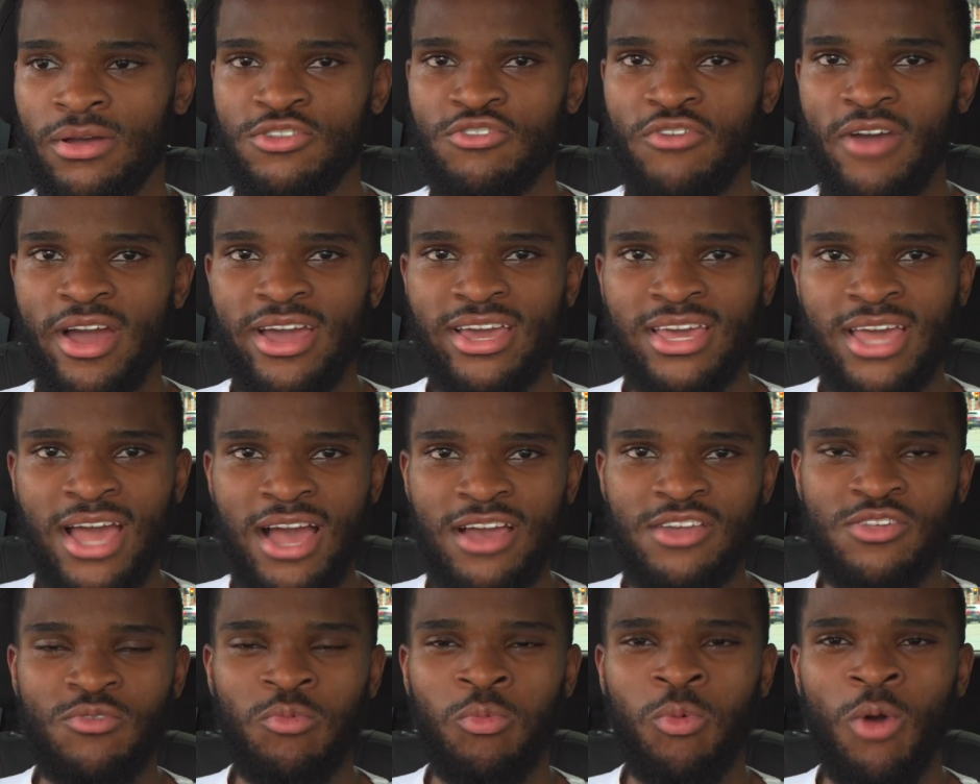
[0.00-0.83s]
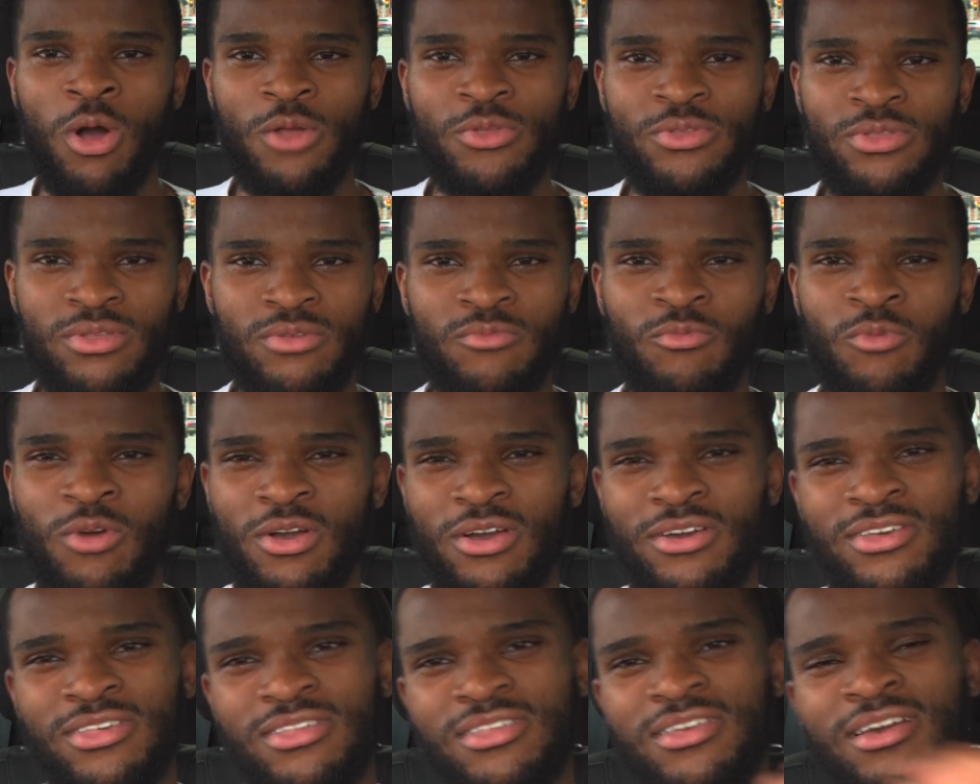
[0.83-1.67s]
You try and catch one,
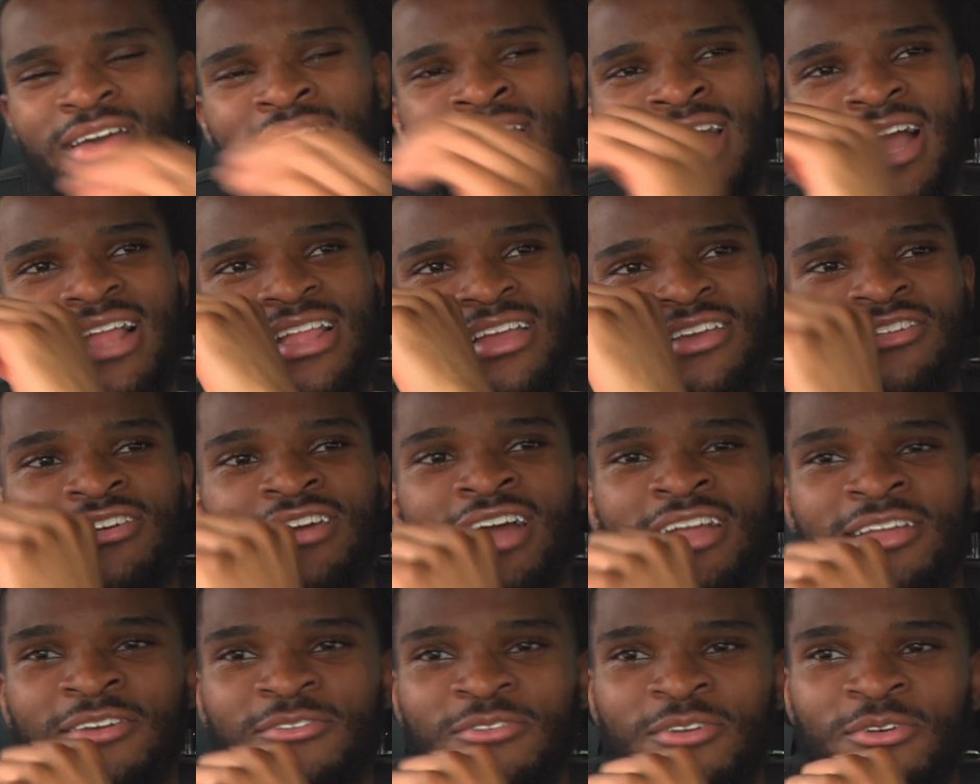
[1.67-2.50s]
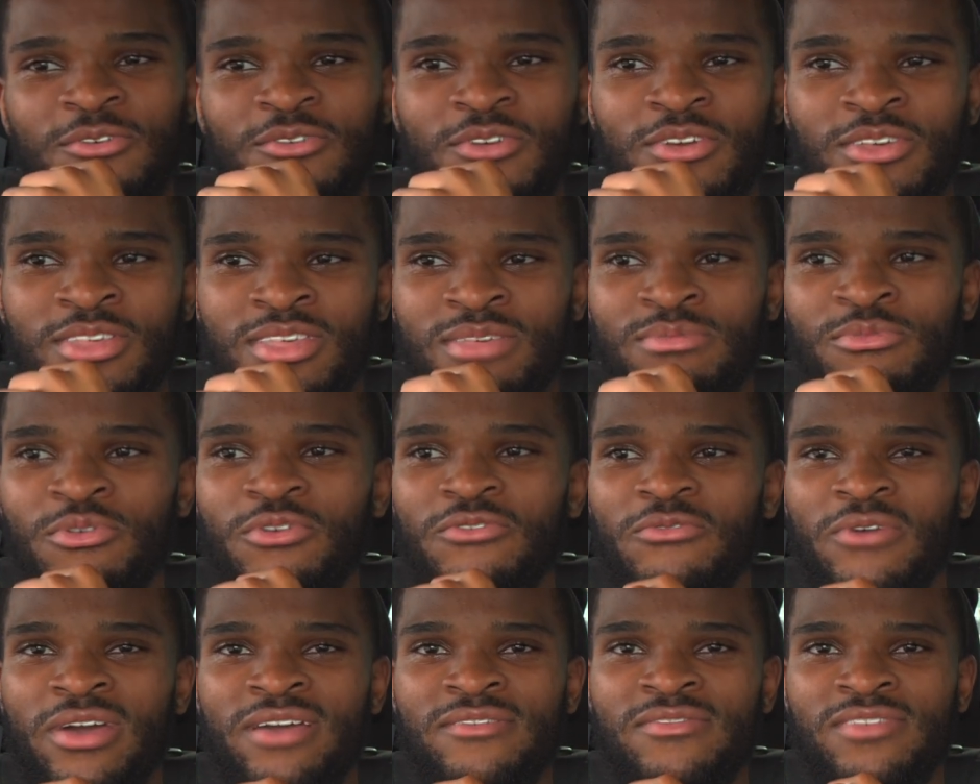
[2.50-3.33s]
what is the analogy? I don't know the
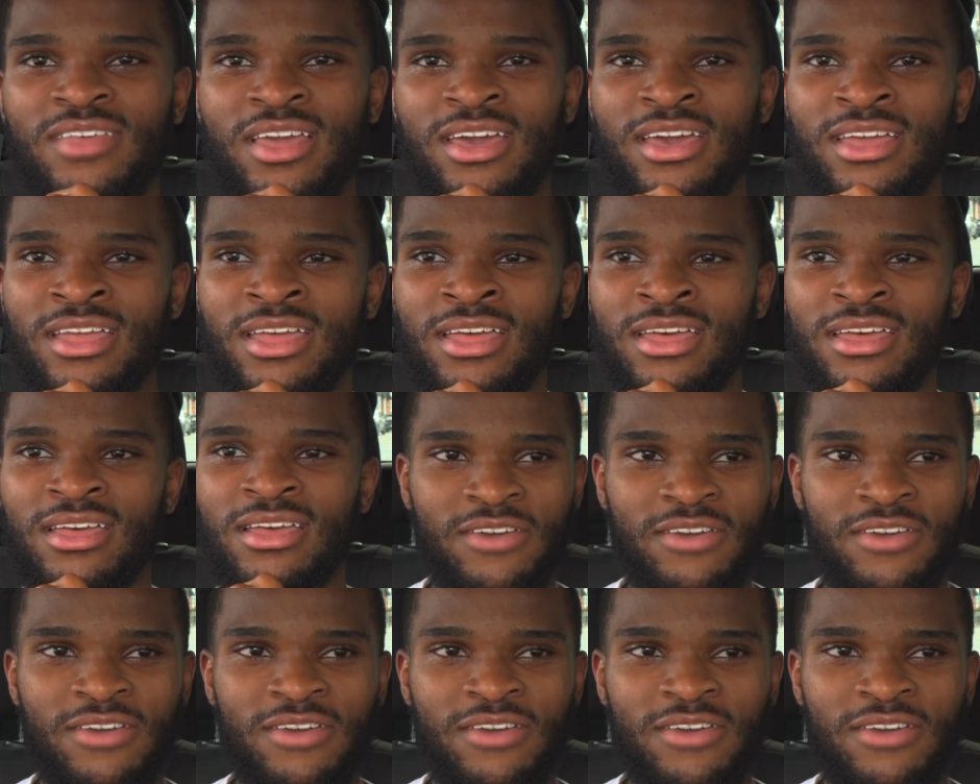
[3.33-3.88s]
smooth way of saying it.